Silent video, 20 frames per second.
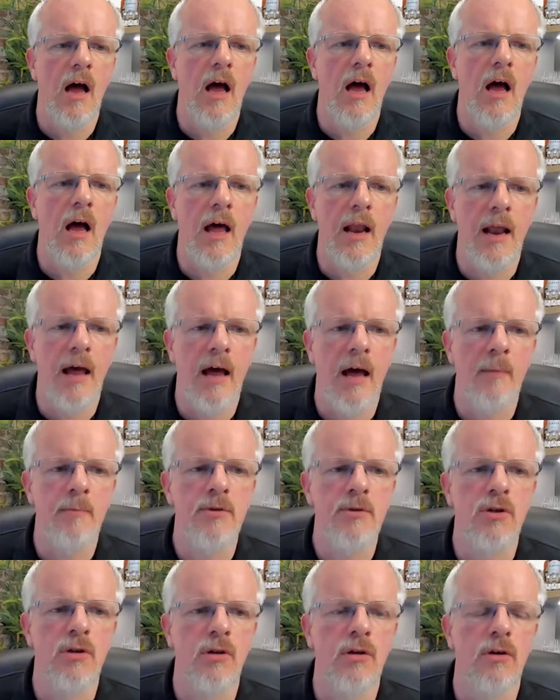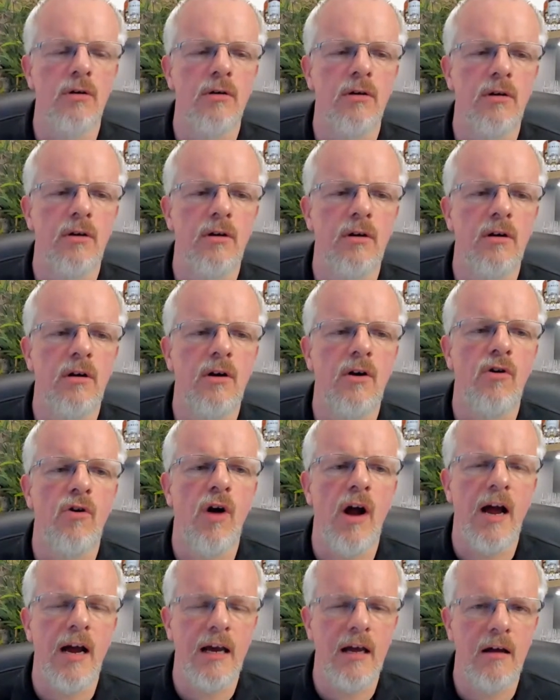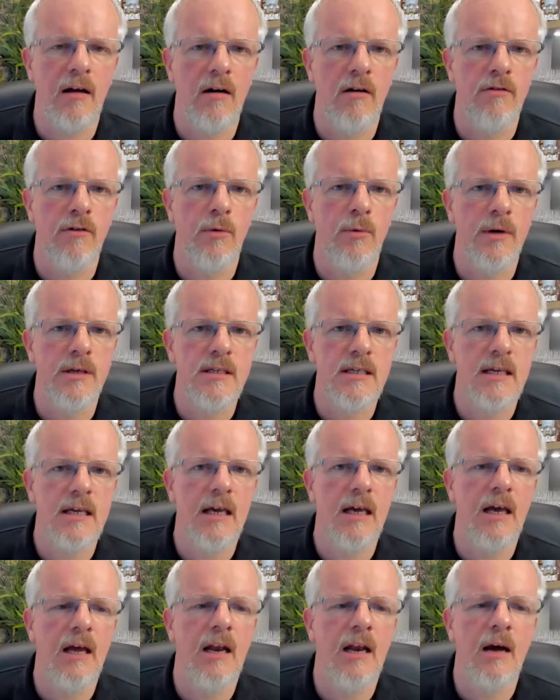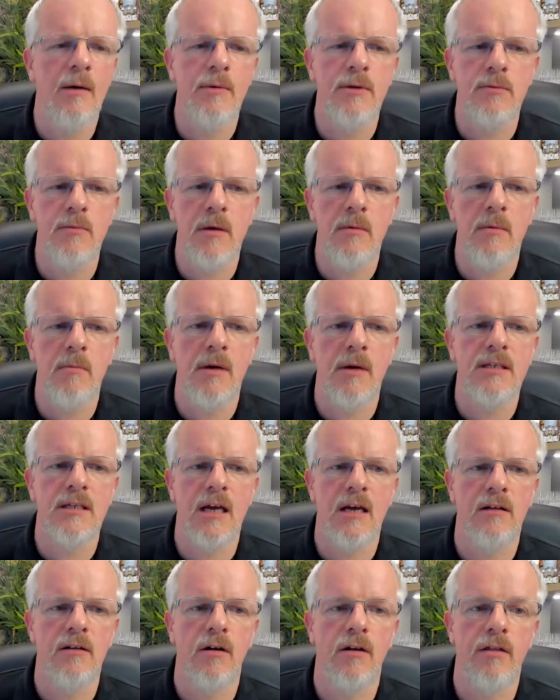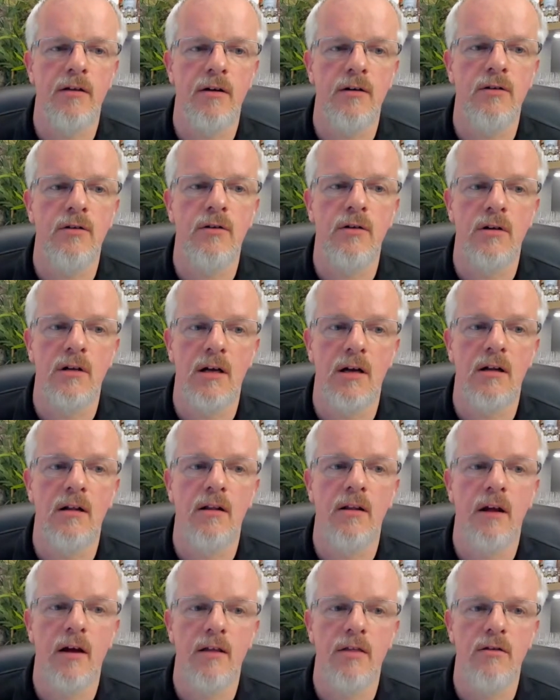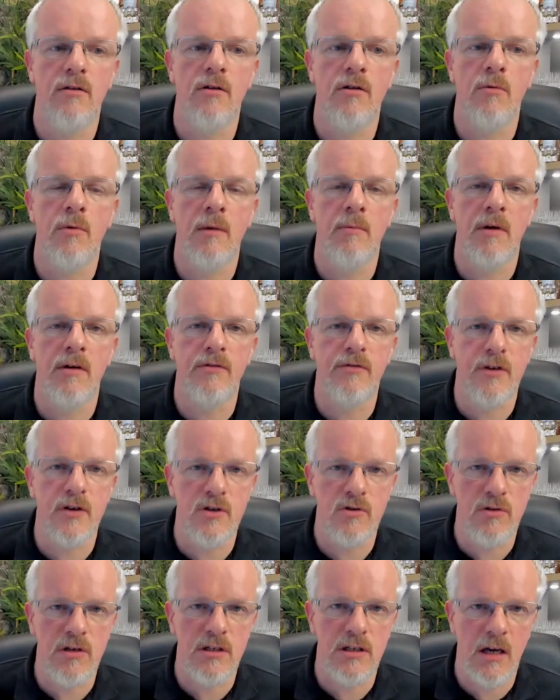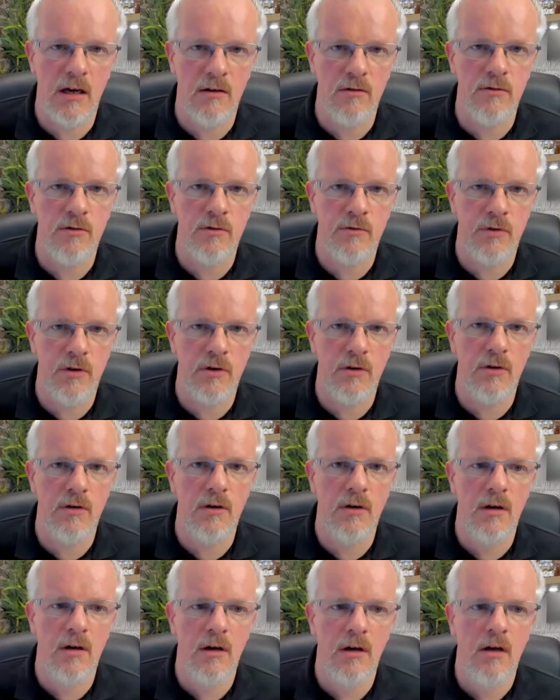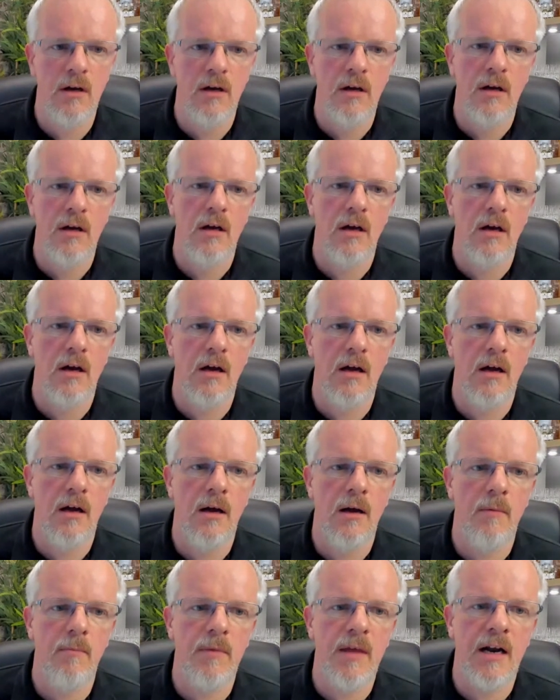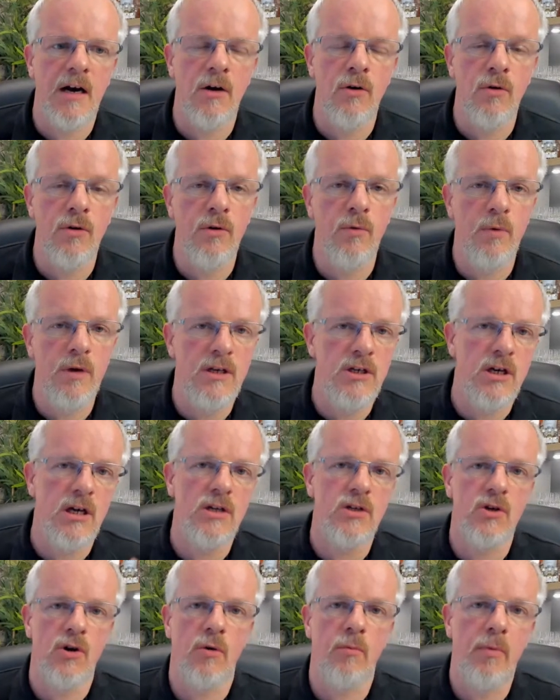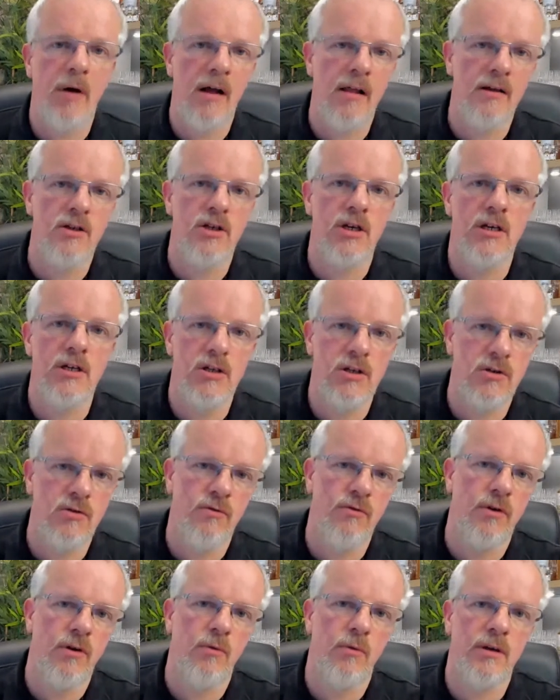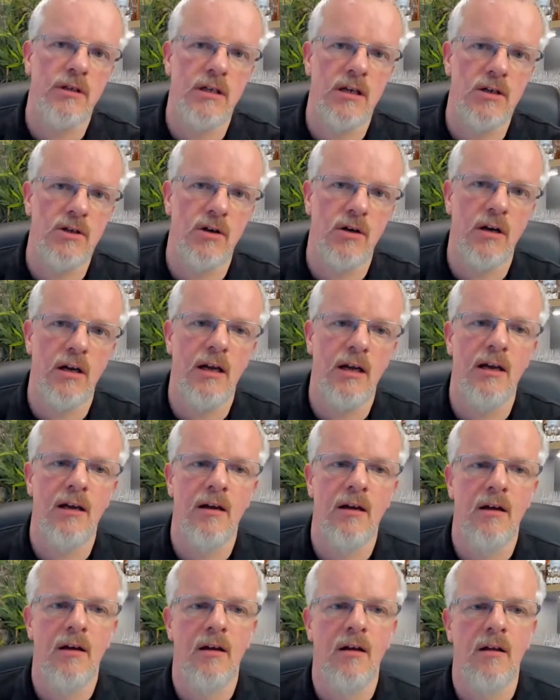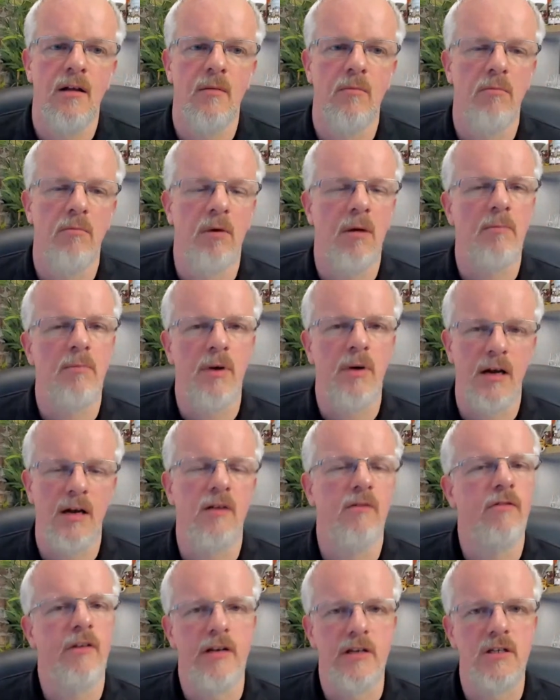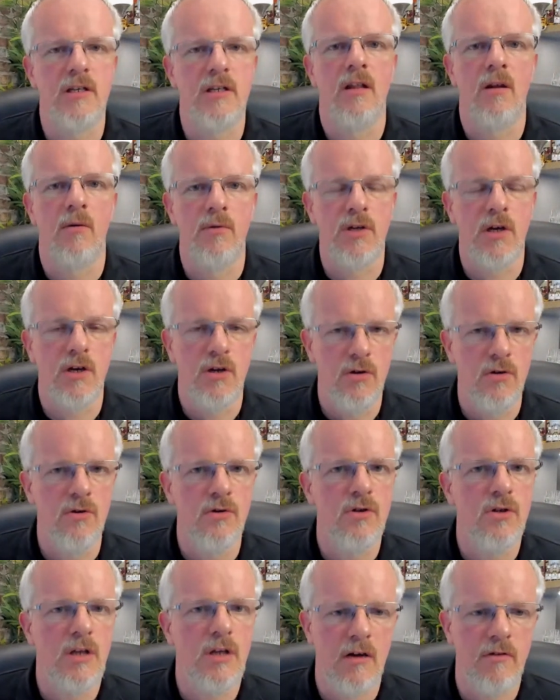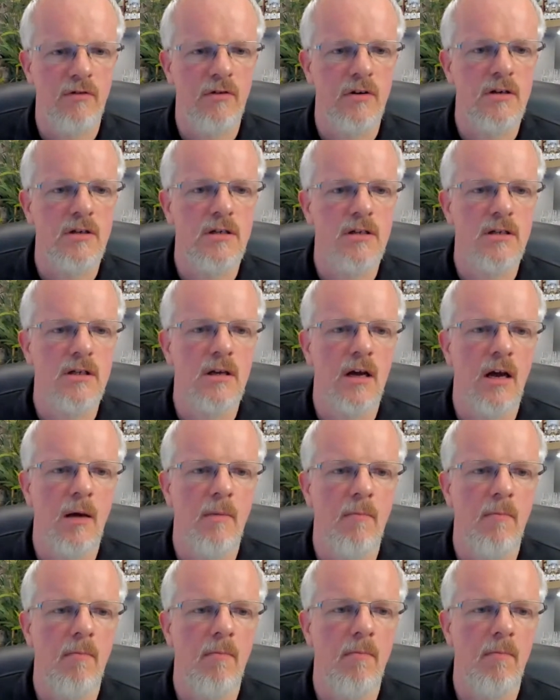an absolute cracker of a whiskey. And that was maybe my second or third Ugadal that I threw away in my first recycled review. And I know that we change and our palate changes over our whiskey journey, but I'm pretty convinced that there was a huge difference from